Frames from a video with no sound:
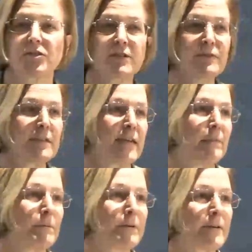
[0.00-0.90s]
shifting
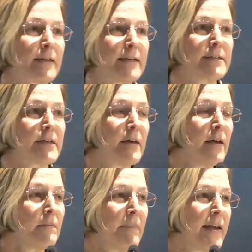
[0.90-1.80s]
capabilities.
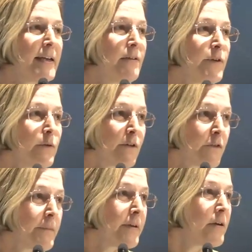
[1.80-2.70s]
Many of you are
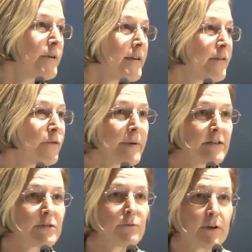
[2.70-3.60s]
familiar with the
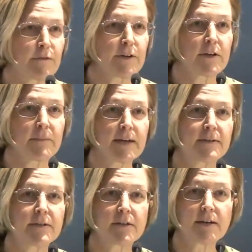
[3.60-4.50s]
information warfare
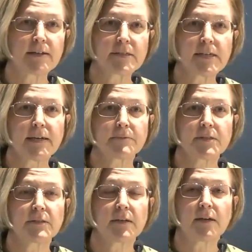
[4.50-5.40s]
commander
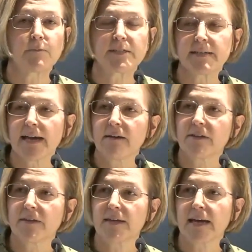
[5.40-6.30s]
concept. Uh, we did have,
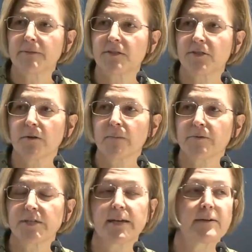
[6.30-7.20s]
I think, Captain Tony
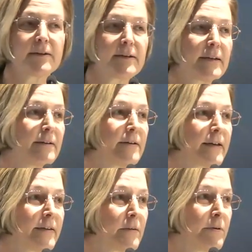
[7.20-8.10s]
Butera here
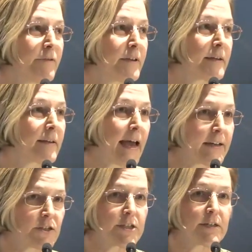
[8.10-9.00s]
in the pavilion
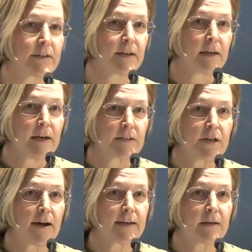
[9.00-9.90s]
last year
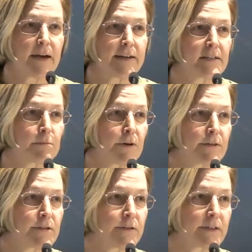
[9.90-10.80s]
talking about his
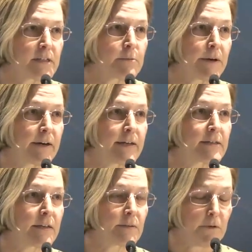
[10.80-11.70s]
personal
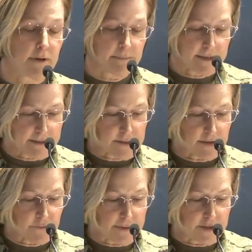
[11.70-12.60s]
experience on deployment as an
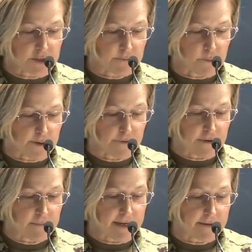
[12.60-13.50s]
information
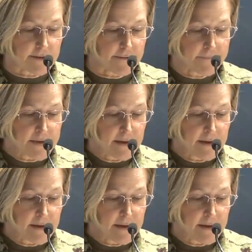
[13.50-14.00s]
warfare commander